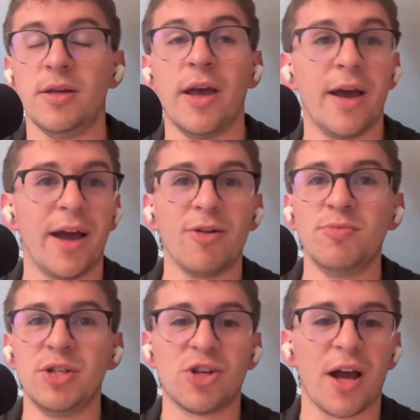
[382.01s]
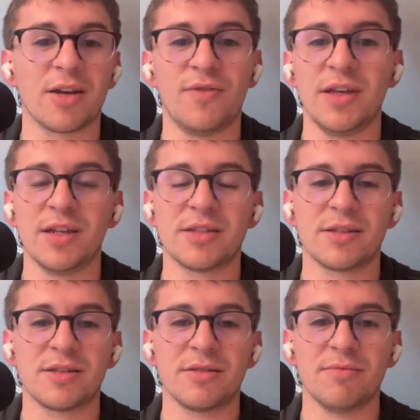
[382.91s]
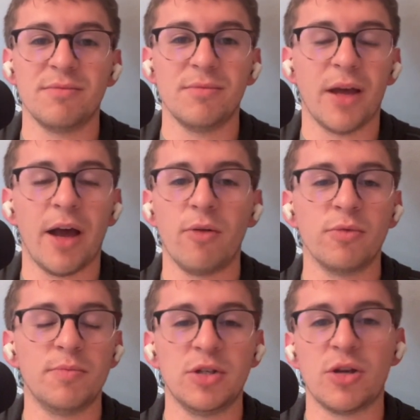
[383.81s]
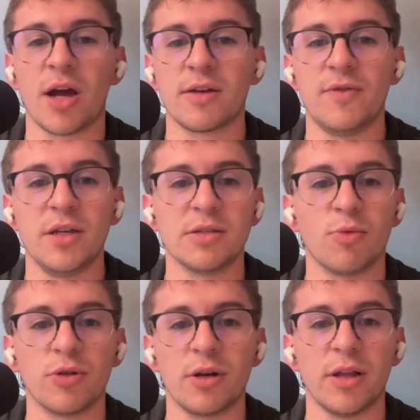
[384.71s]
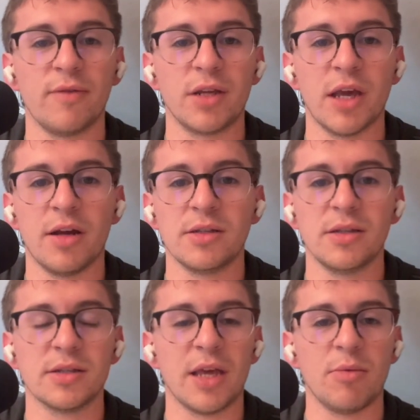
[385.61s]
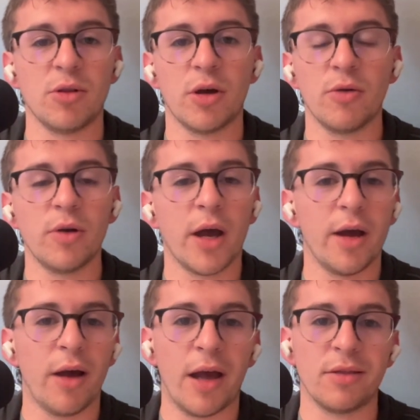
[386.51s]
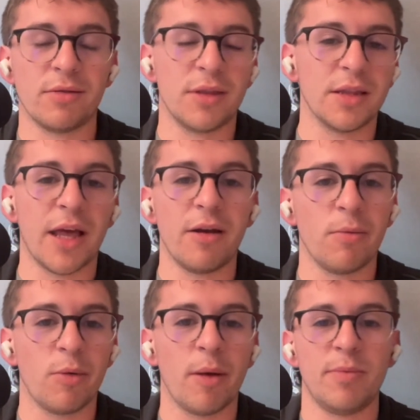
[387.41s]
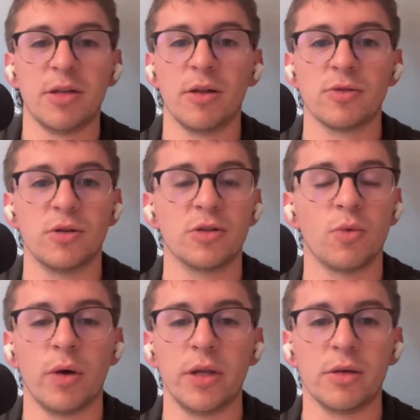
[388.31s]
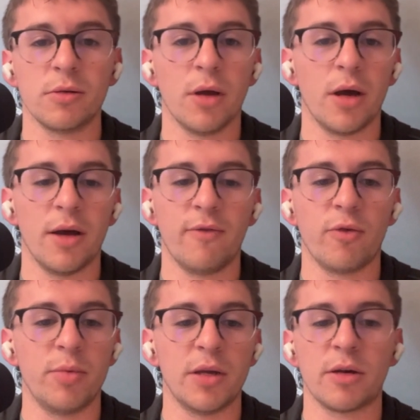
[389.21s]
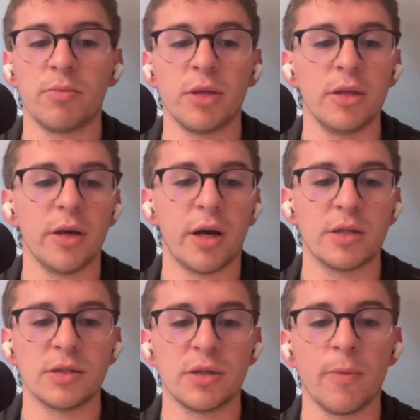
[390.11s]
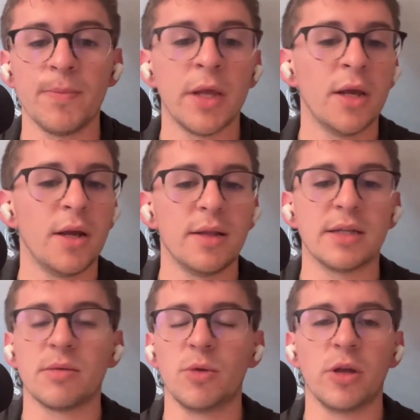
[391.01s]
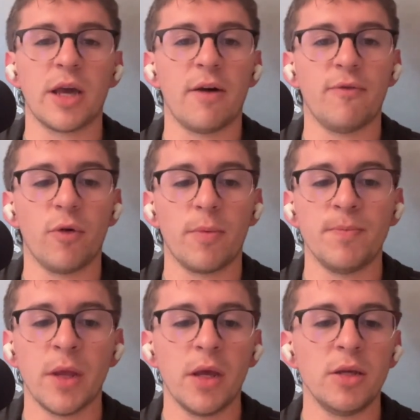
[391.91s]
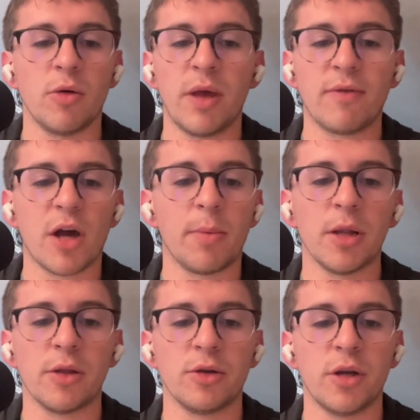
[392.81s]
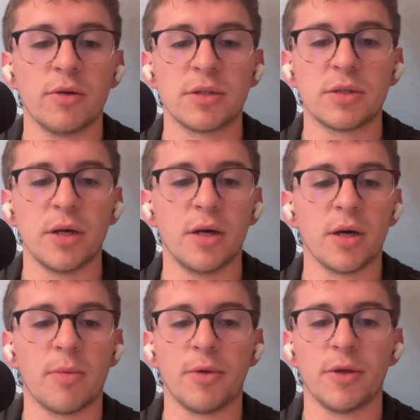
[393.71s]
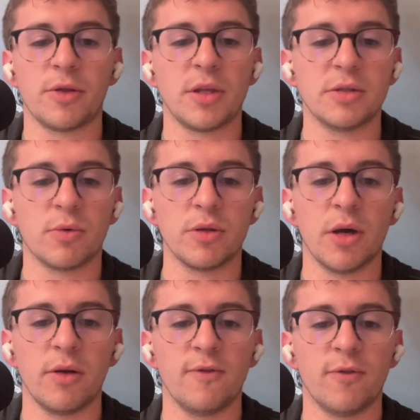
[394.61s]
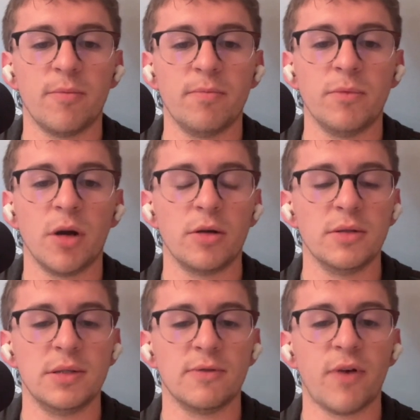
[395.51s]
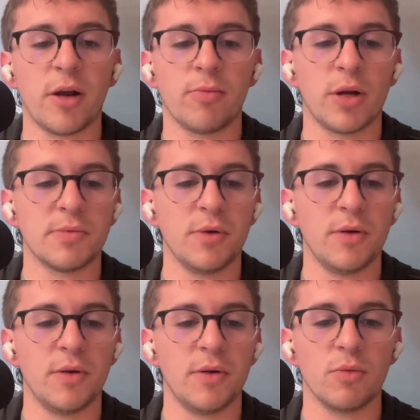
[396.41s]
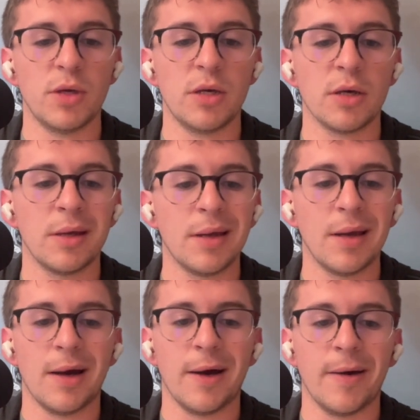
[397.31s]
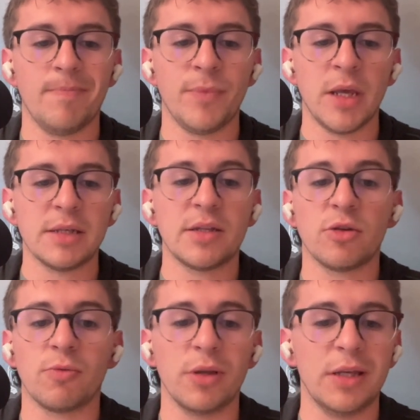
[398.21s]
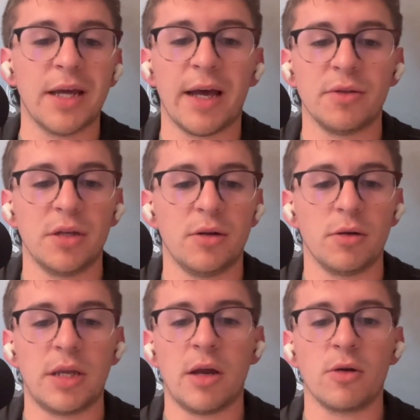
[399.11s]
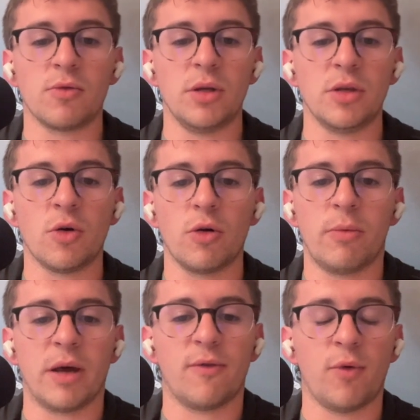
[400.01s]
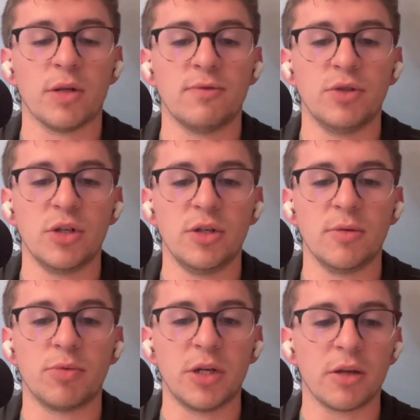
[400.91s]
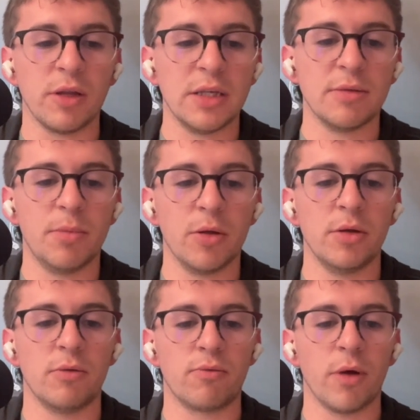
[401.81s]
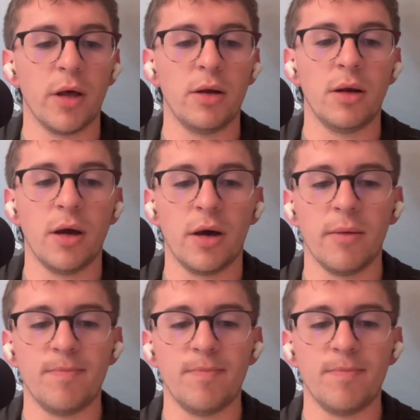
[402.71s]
yeah, I would be shocked if he gets, I wouldn't be shocked if he gets more than 11 carries in this game alone. I think that number might be closer to 20, if we're being completely honest. So that's something to look out for. You know, we have a couple other notes, a couple other things worth noting from Narduzzi's final press briefing of the week. Said they're really dialed in on Garrett Green, the quarterback for West Virginia, particularly his ability to run.